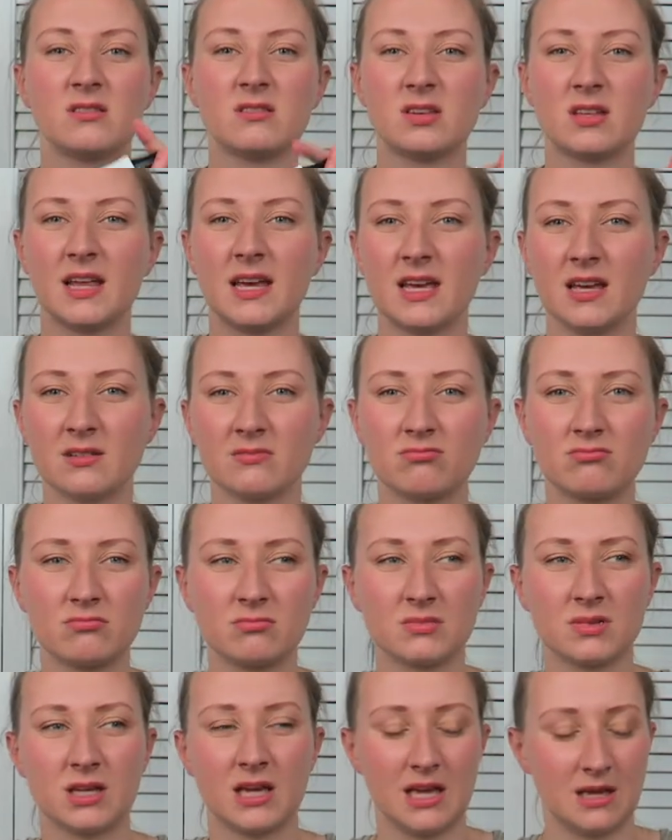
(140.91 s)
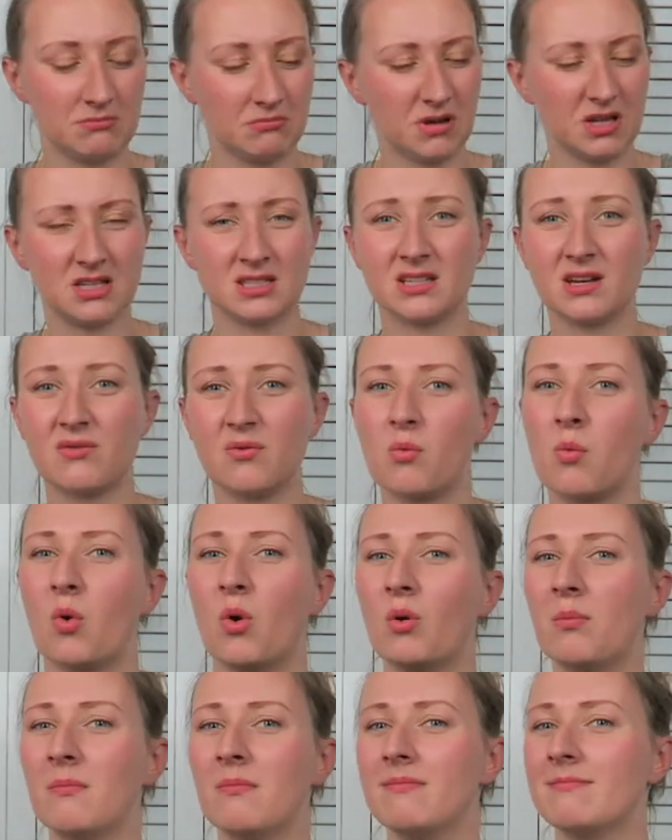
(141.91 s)
to like keep myself
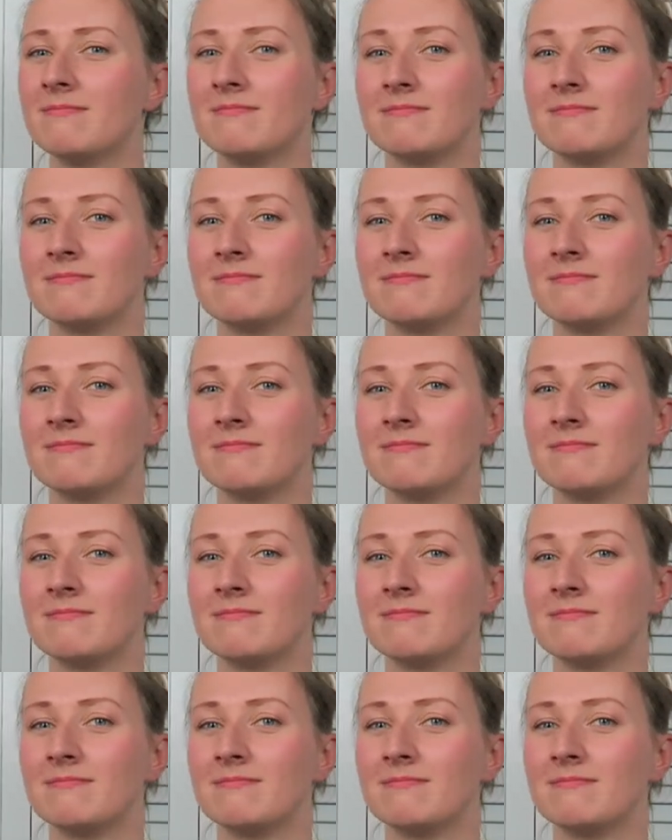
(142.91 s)
warm,